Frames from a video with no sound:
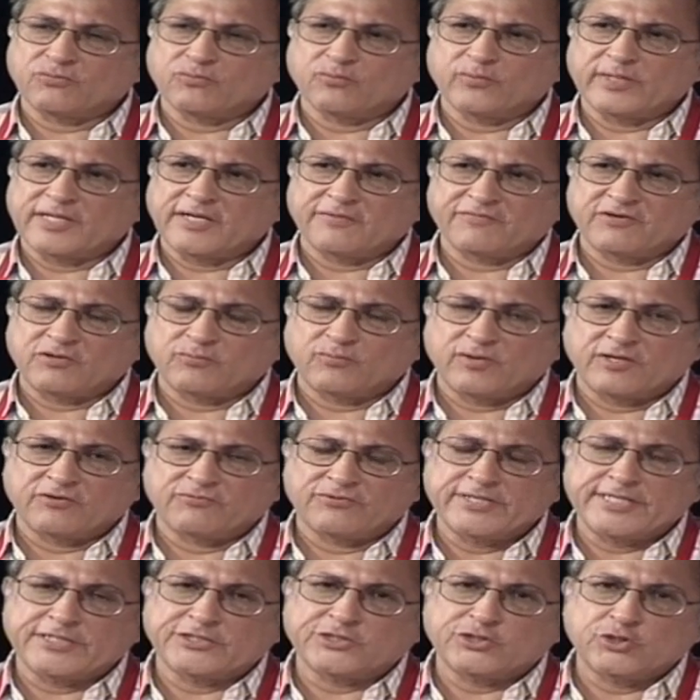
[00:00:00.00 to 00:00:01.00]
whenever one
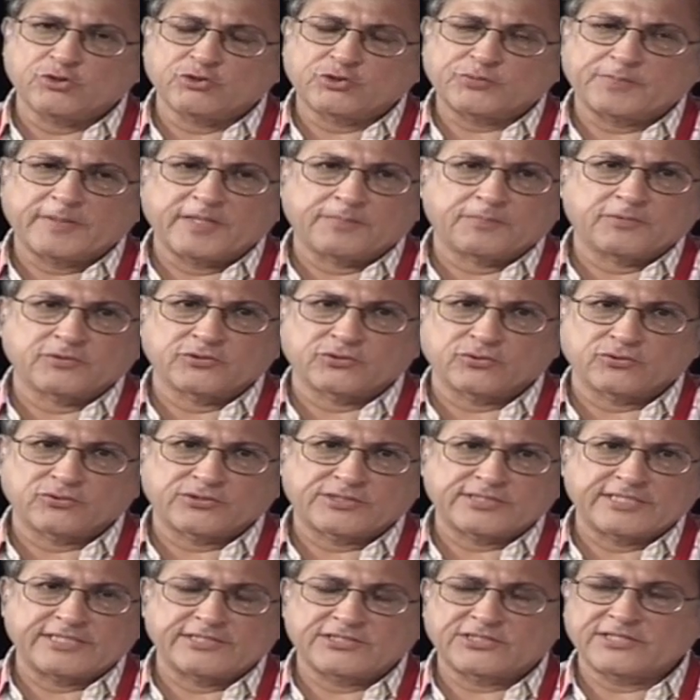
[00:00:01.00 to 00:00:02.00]
reads newspapers or
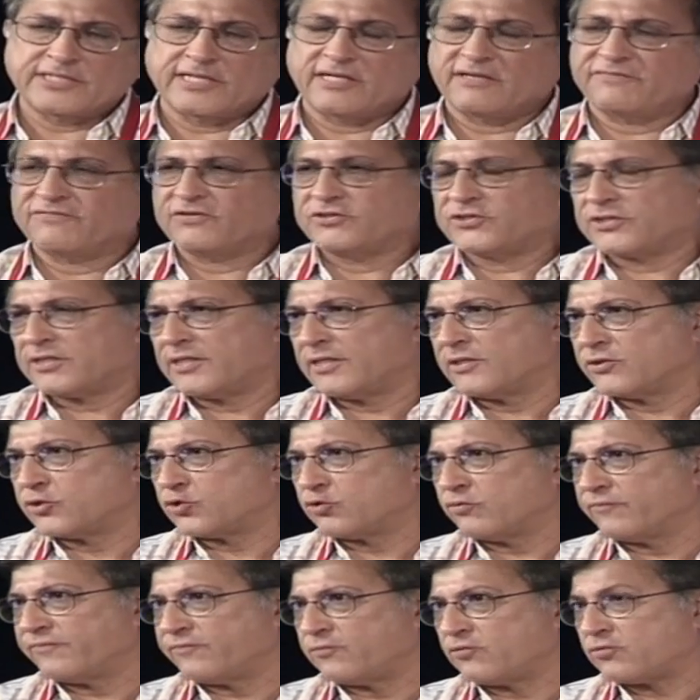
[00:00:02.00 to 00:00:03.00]
sees television and
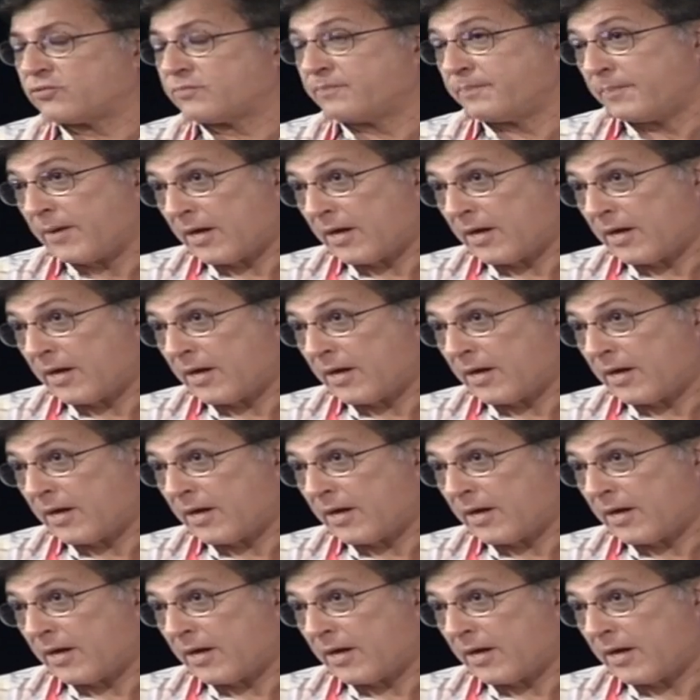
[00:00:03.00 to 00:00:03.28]
so forth.